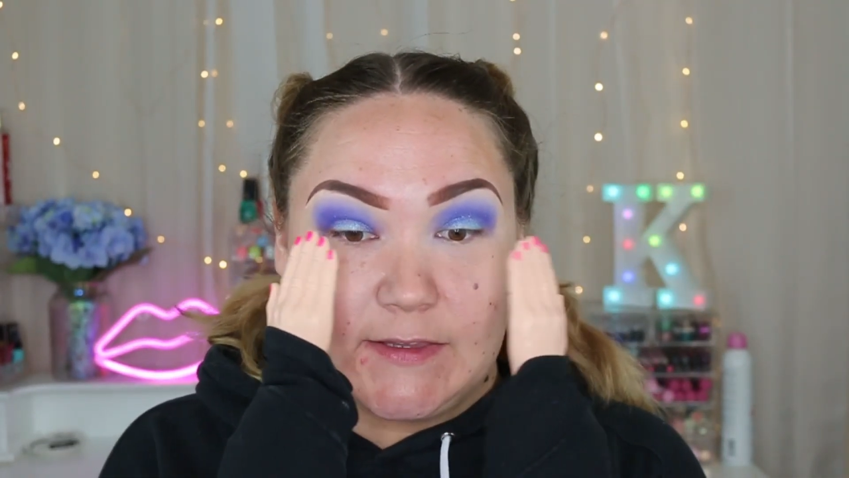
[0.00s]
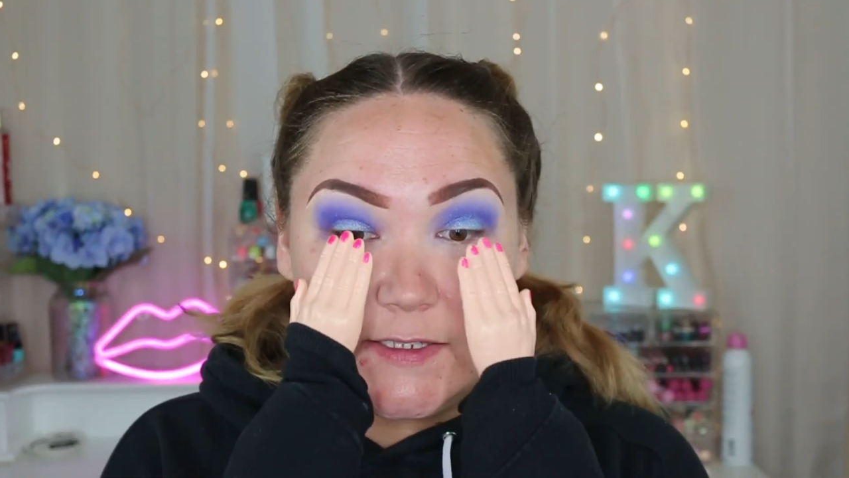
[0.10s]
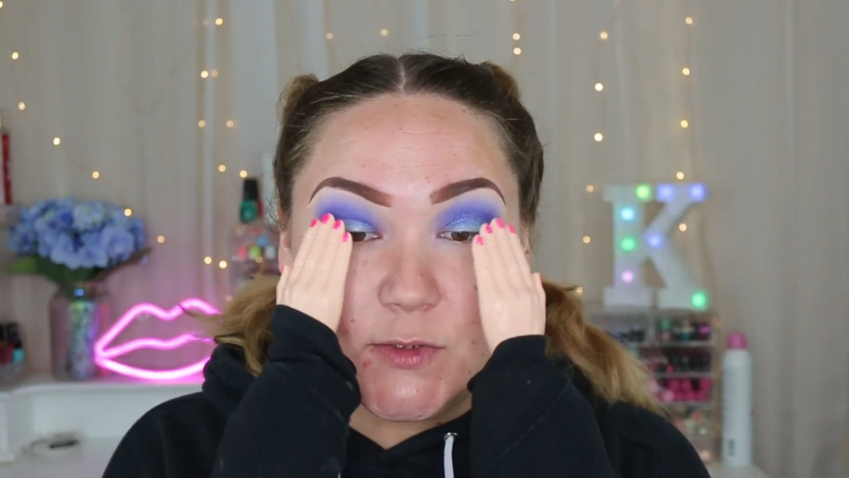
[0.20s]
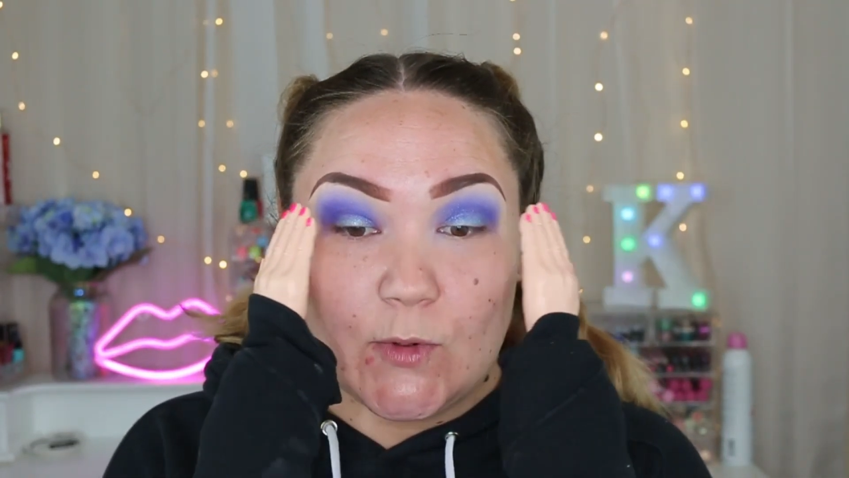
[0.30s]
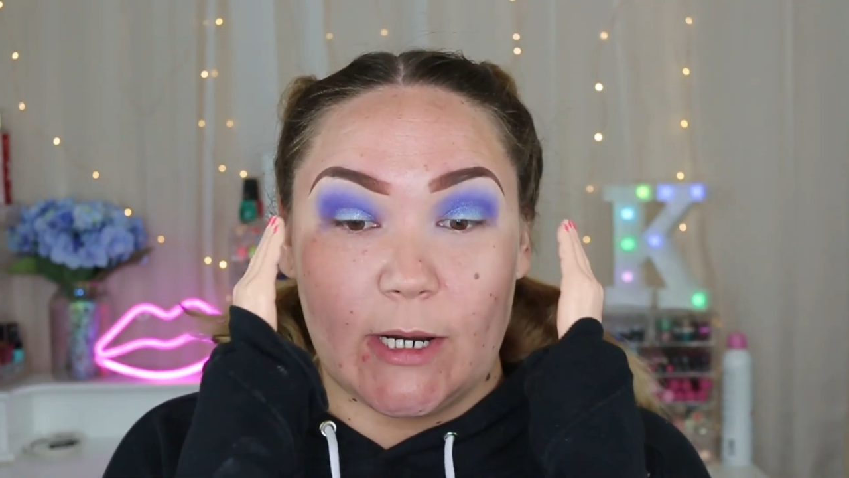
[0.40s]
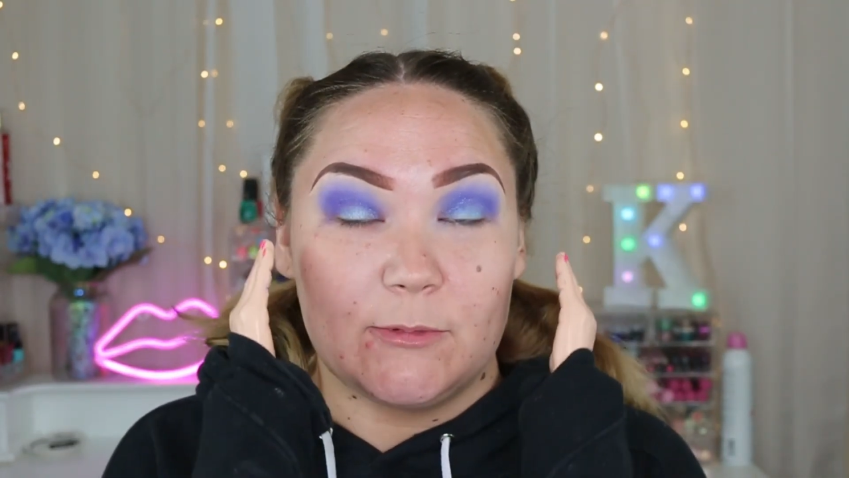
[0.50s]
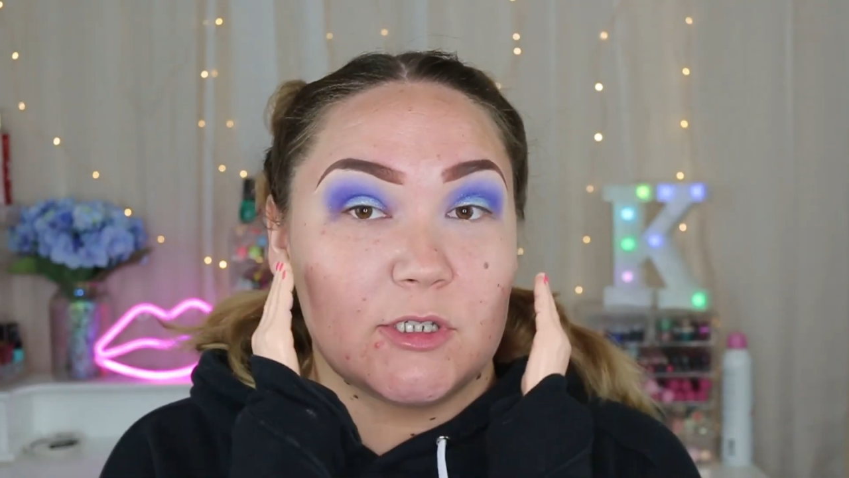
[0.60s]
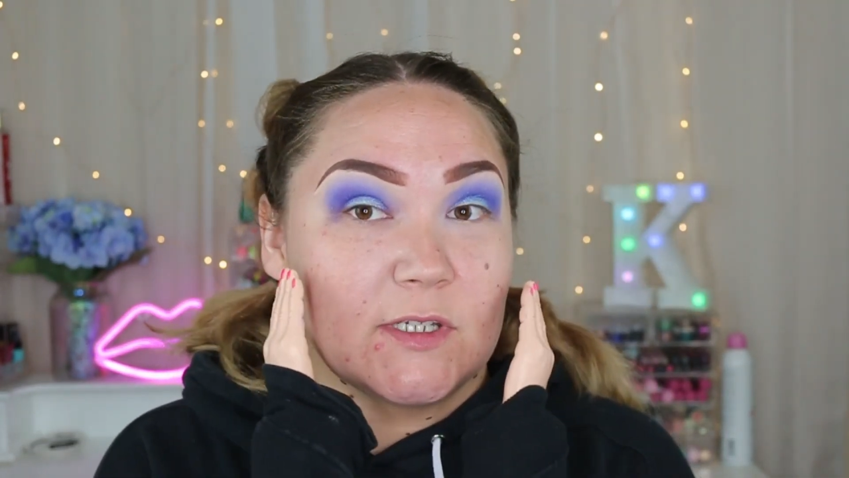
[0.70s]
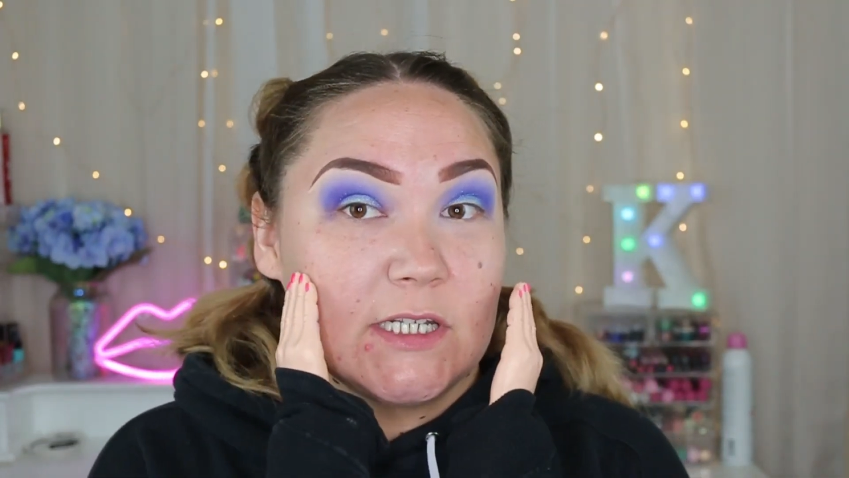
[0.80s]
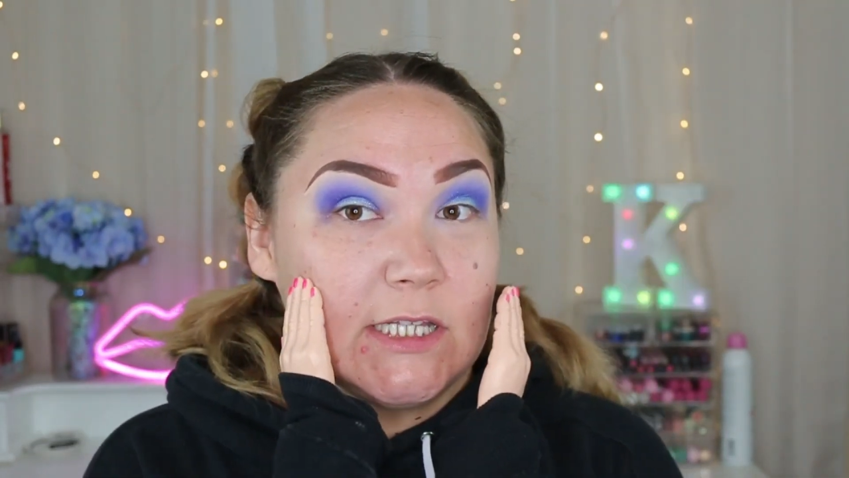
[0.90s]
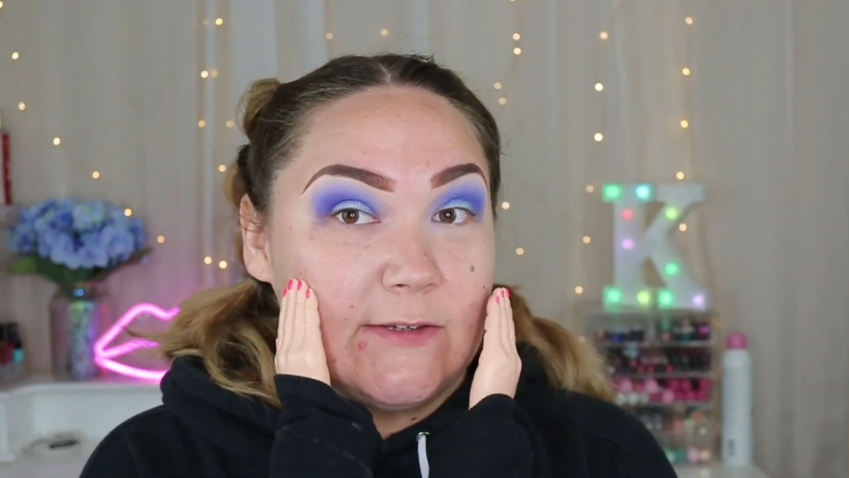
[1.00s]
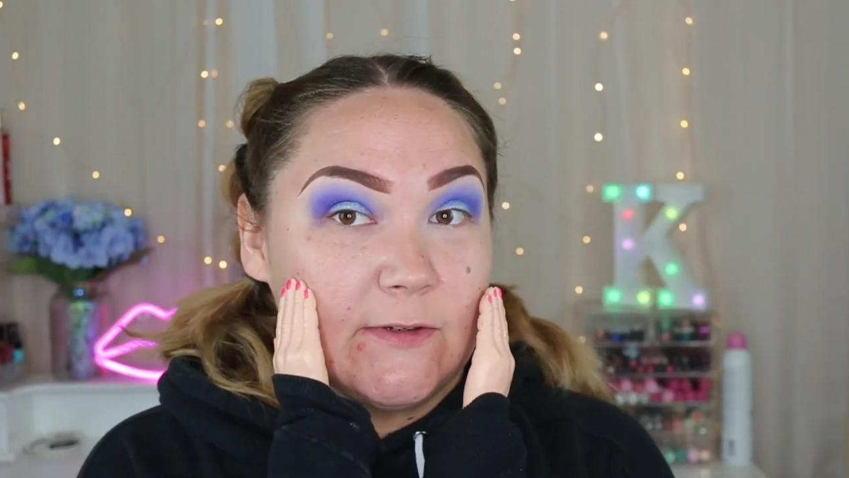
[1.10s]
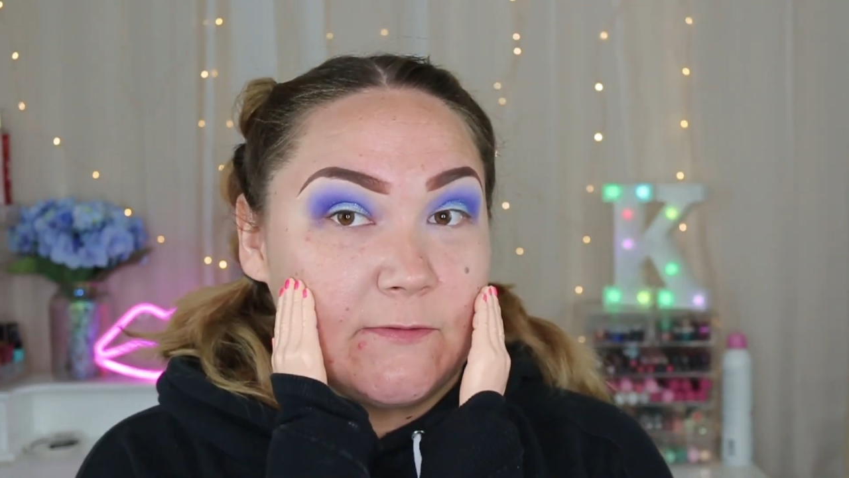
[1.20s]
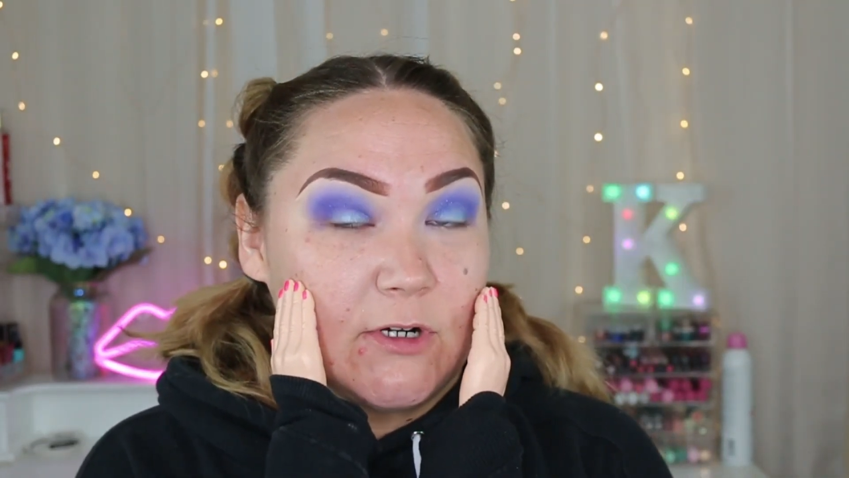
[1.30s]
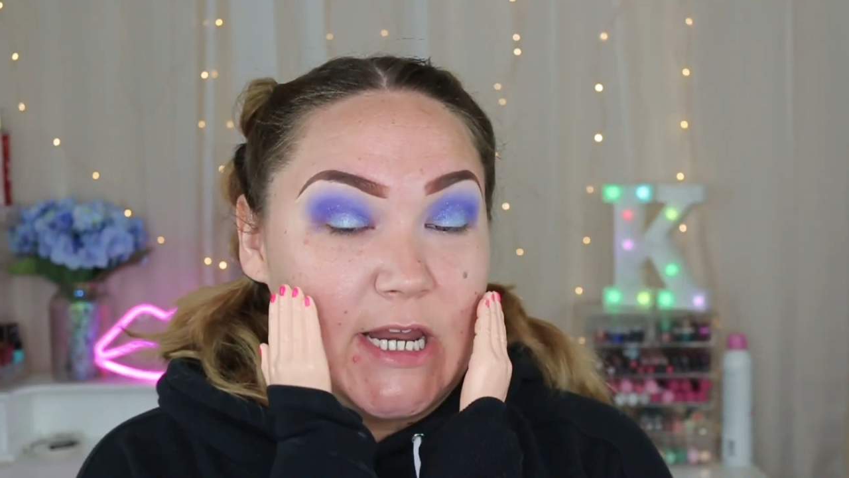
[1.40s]
This is where I'm just gonna leave
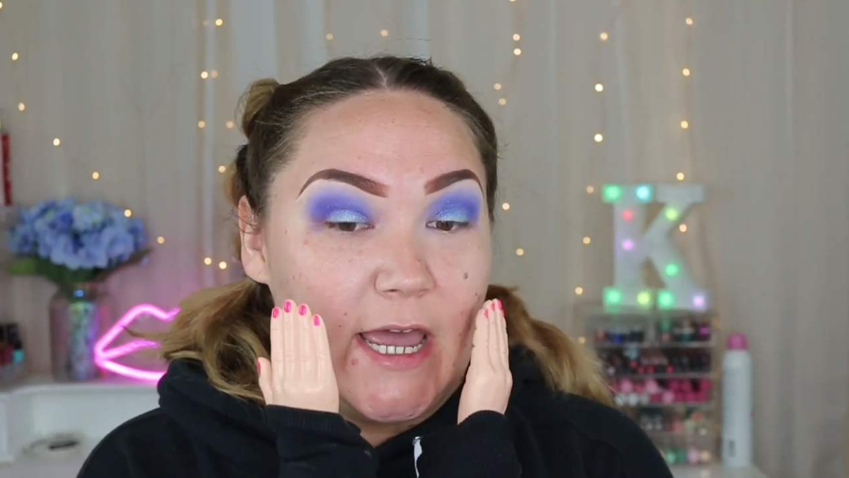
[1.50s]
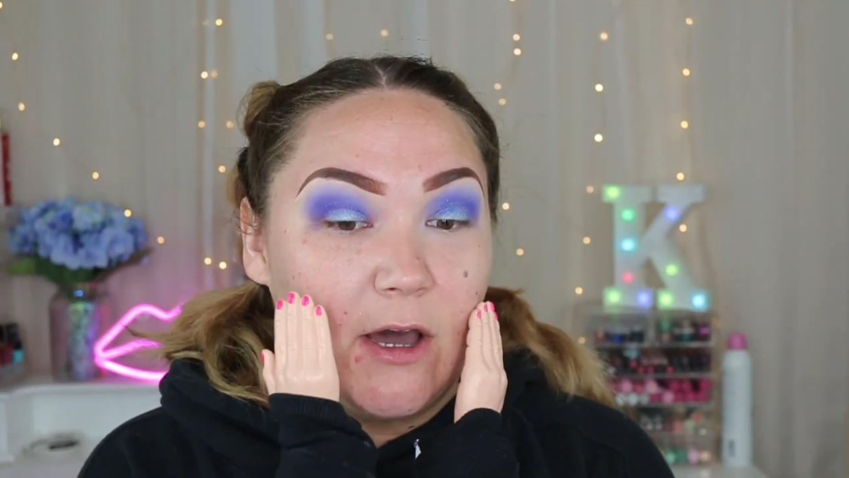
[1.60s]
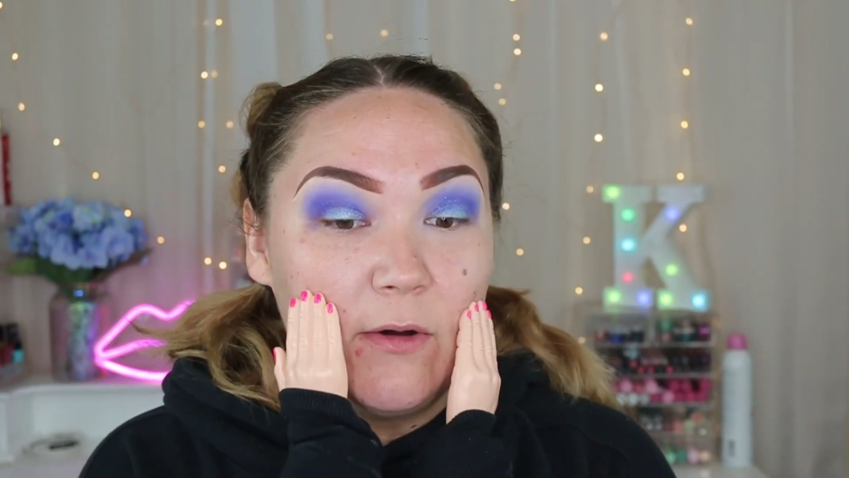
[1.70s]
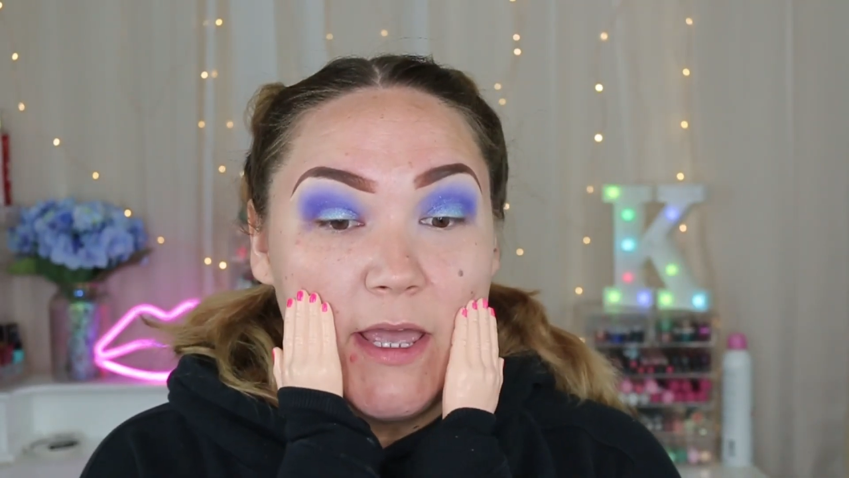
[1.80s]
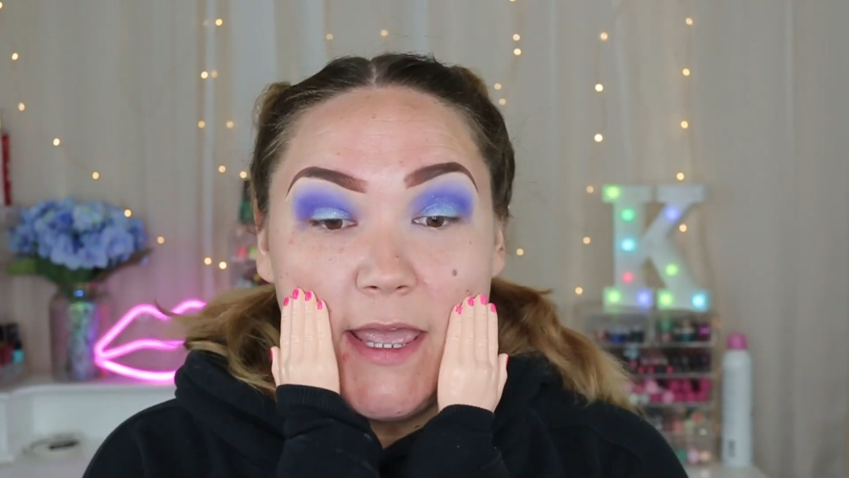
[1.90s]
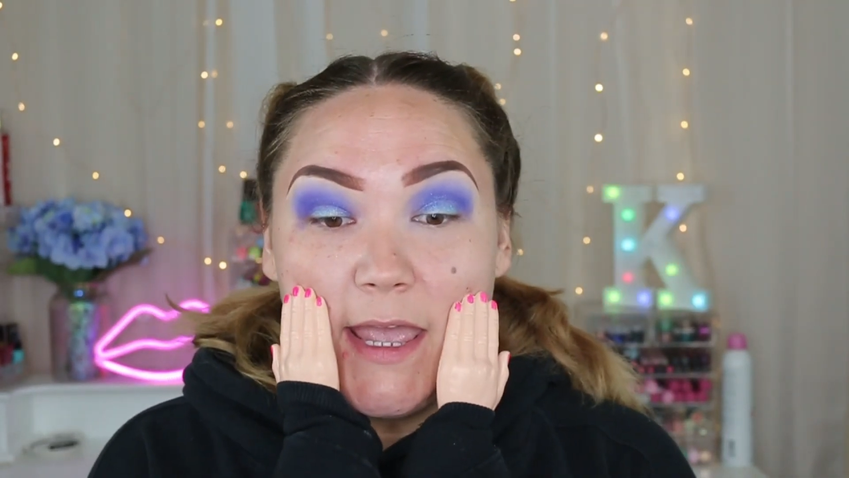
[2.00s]
it for now.